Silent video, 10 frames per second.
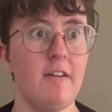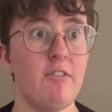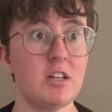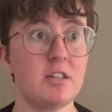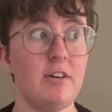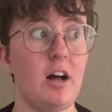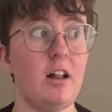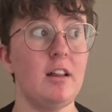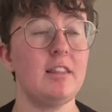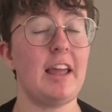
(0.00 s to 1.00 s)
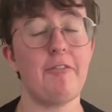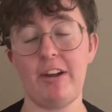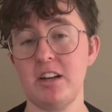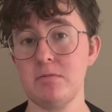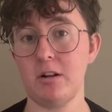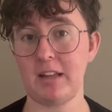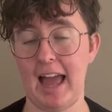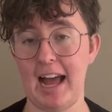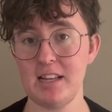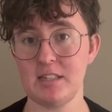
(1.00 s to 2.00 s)
First of all, they have very small
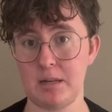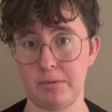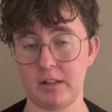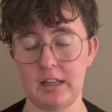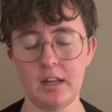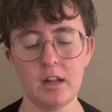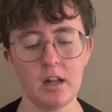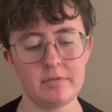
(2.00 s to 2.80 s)
casts typically.